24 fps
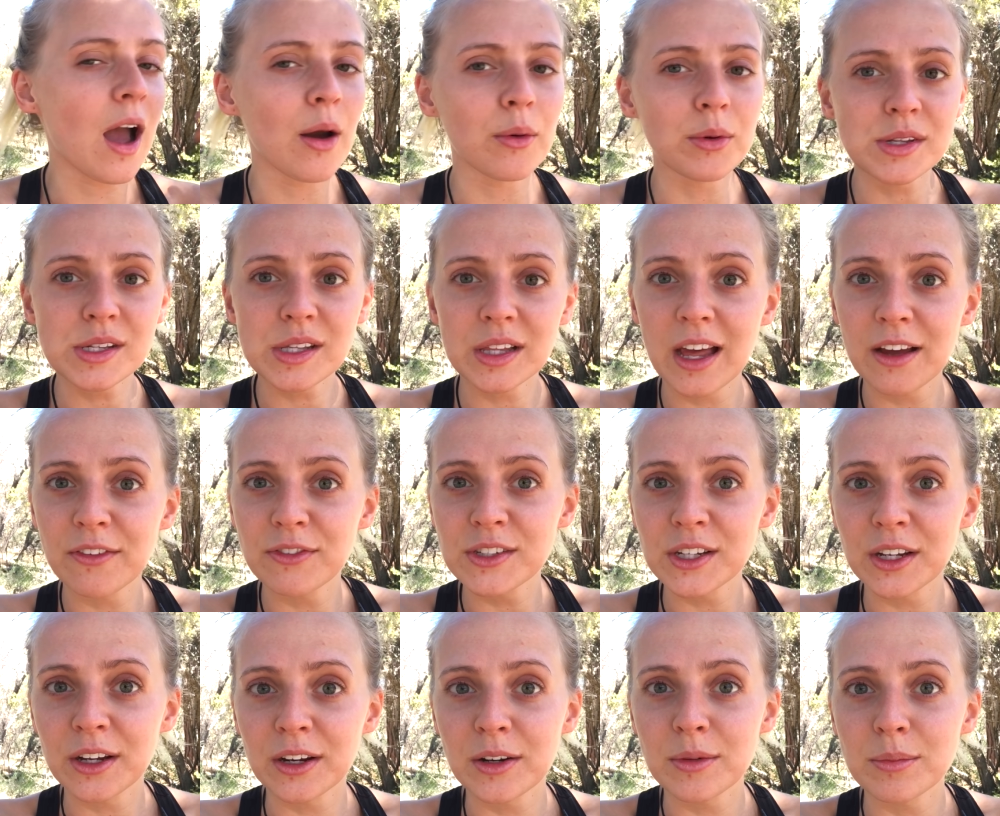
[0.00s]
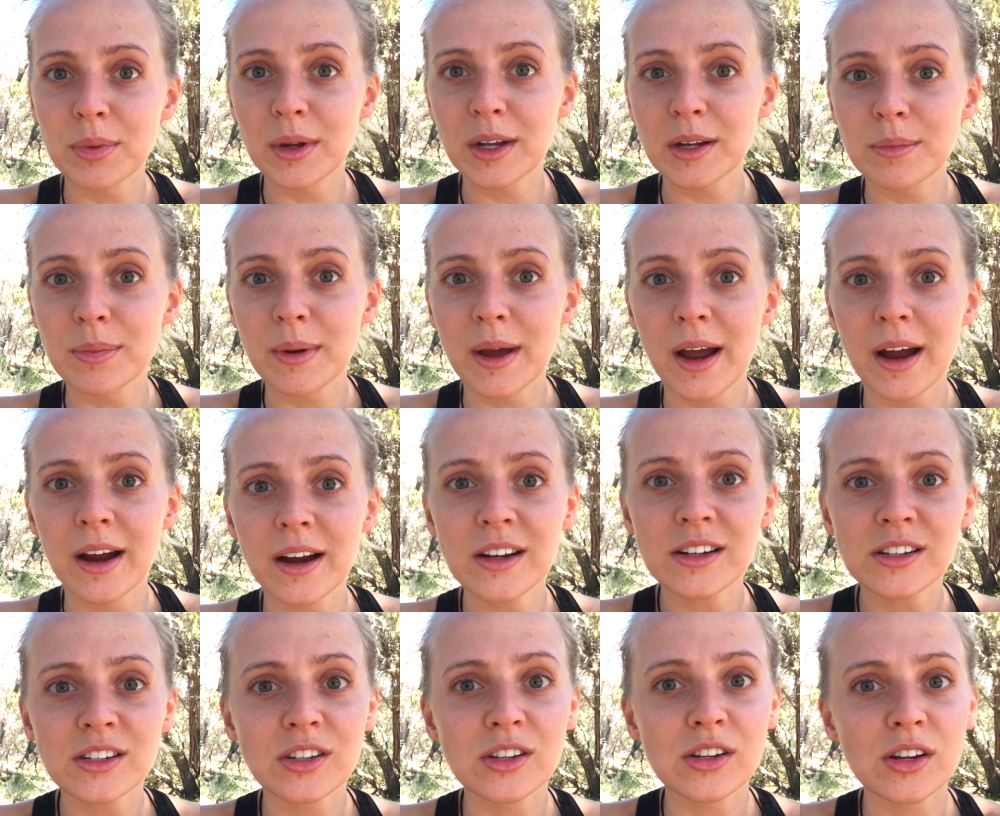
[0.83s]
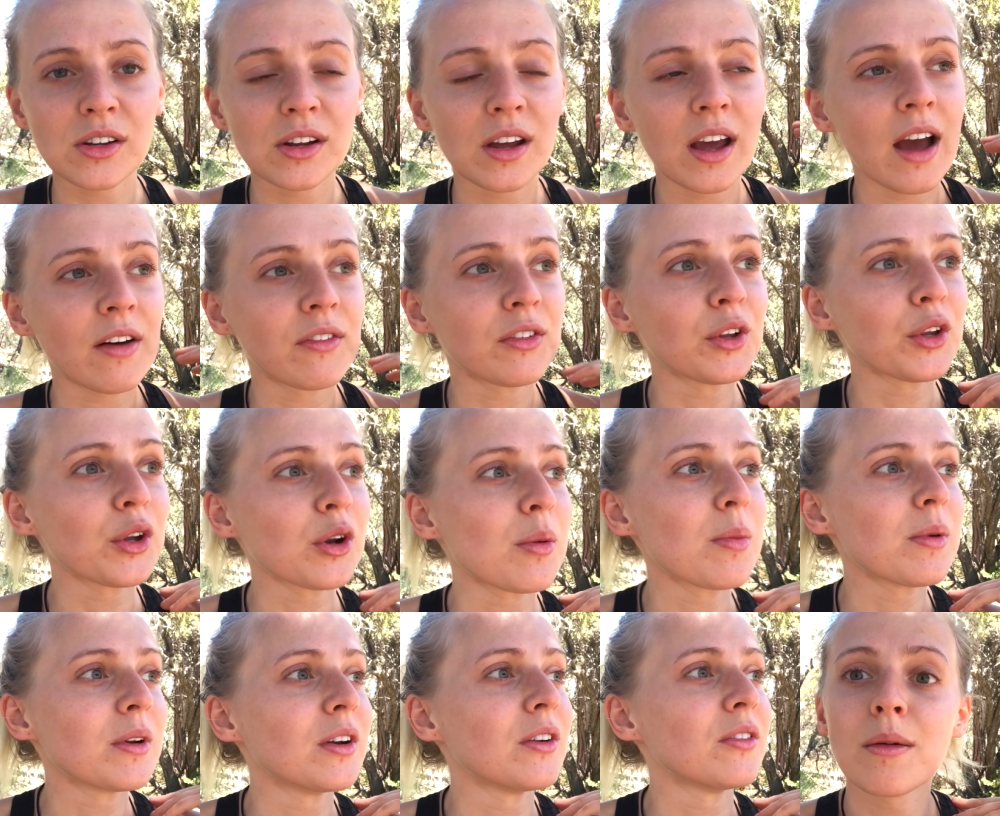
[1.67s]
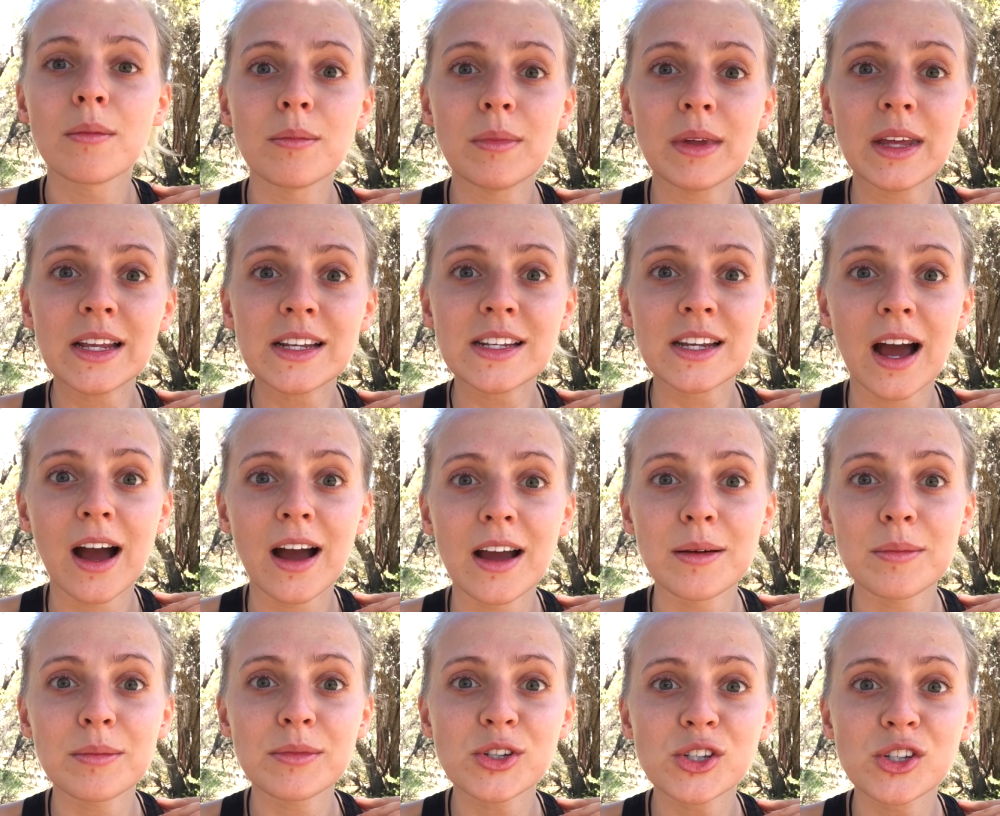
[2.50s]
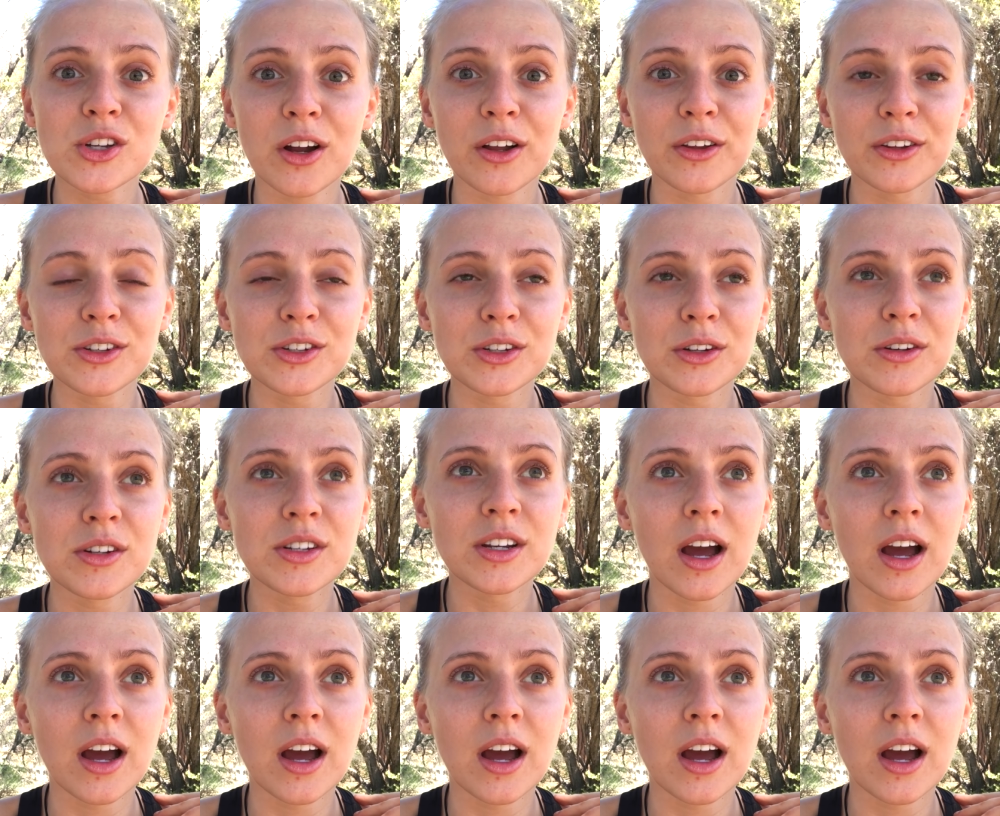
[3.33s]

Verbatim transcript: I was left here in Big Bear to have a little bit of me time, solitude